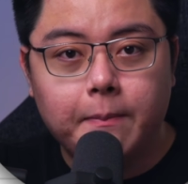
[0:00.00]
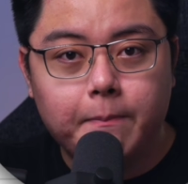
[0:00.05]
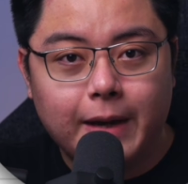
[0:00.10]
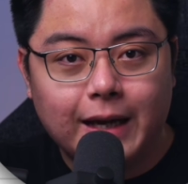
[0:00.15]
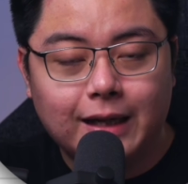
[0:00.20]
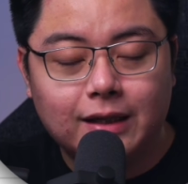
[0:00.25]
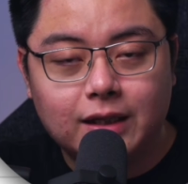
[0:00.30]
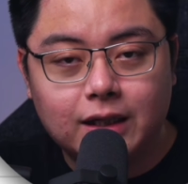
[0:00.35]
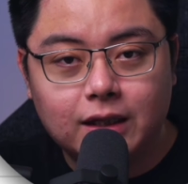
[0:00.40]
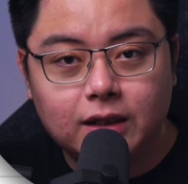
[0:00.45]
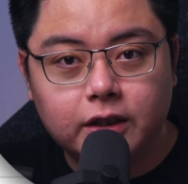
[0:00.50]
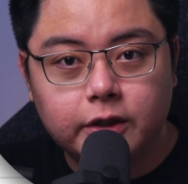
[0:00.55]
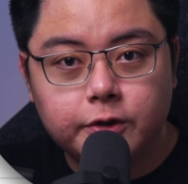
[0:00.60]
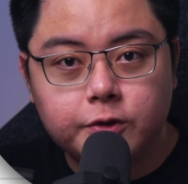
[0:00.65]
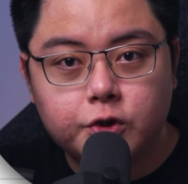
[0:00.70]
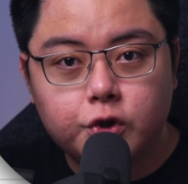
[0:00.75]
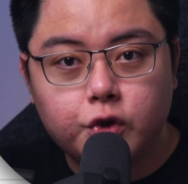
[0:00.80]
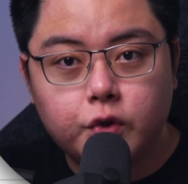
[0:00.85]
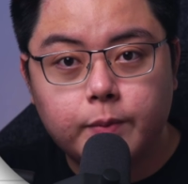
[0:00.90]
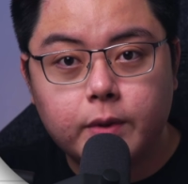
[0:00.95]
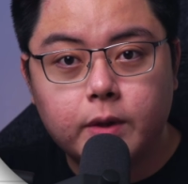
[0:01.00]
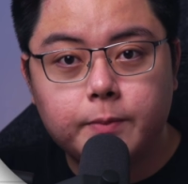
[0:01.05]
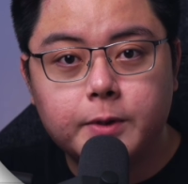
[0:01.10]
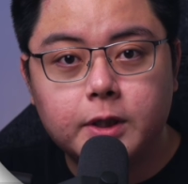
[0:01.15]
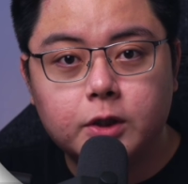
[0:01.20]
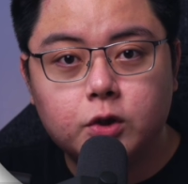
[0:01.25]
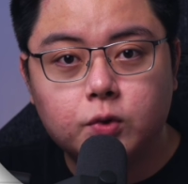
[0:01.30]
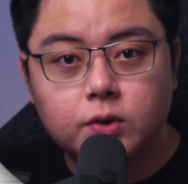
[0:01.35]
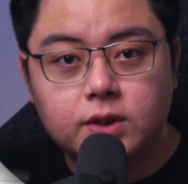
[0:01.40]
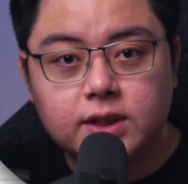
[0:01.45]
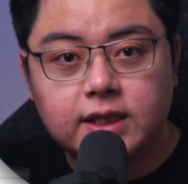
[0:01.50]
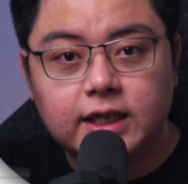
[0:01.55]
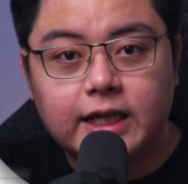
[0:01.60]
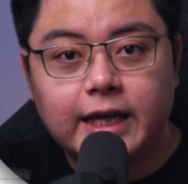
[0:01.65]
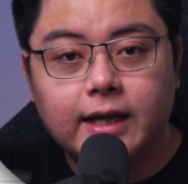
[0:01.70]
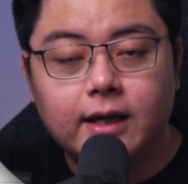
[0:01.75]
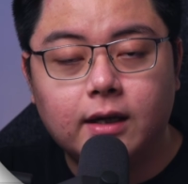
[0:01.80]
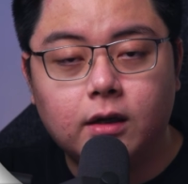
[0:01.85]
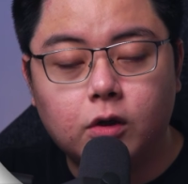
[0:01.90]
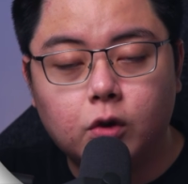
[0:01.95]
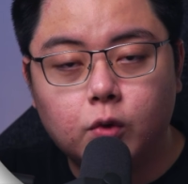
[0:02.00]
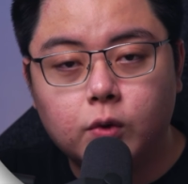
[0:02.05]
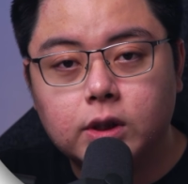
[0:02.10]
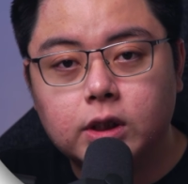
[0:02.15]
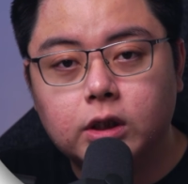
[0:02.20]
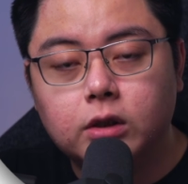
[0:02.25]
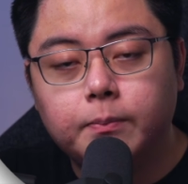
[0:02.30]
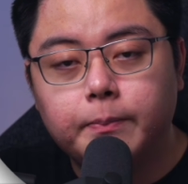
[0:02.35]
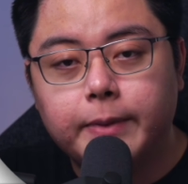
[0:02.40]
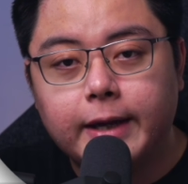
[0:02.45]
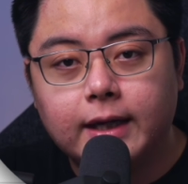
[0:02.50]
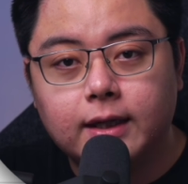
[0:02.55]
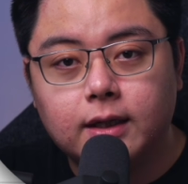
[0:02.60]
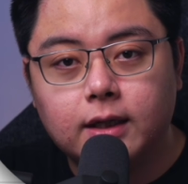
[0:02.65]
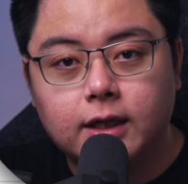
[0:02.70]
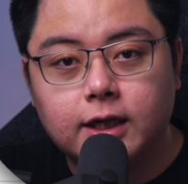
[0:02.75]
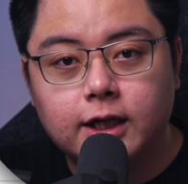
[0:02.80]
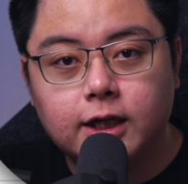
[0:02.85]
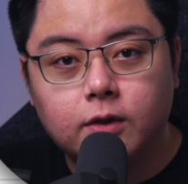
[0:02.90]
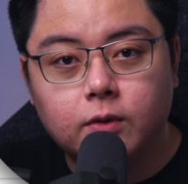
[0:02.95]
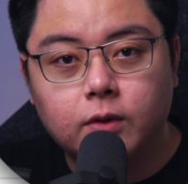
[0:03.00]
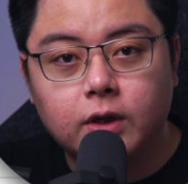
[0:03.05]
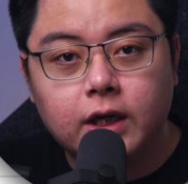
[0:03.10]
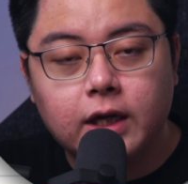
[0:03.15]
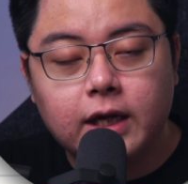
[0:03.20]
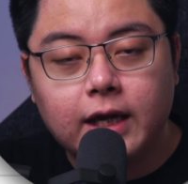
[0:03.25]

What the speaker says: Bank details, remember to select local bank account,